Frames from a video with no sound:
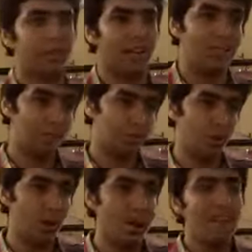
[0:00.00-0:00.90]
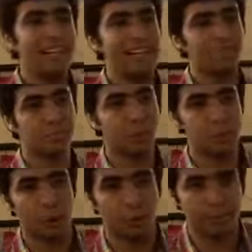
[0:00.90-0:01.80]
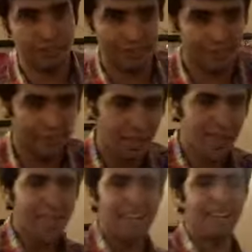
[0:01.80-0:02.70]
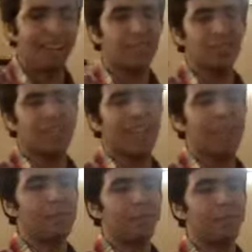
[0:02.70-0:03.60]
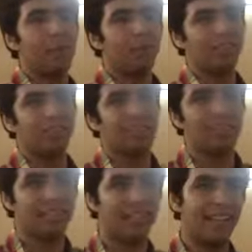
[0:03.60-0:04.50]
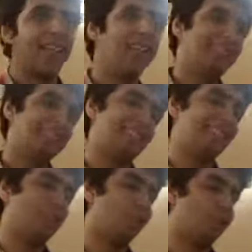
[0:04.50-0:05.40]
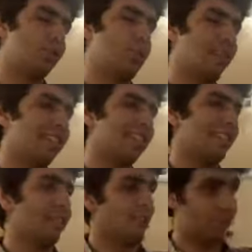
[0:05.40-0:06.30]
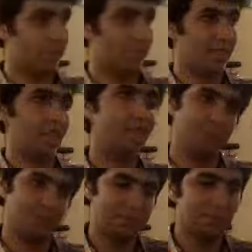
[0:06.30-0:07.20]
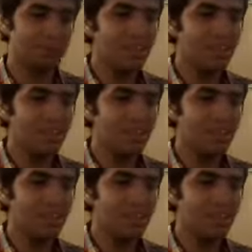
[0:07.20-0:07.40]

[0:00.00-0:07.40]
laughter, and so he has moved on with life. He does not care much about this mistake and still goes to parties and talks to girls also.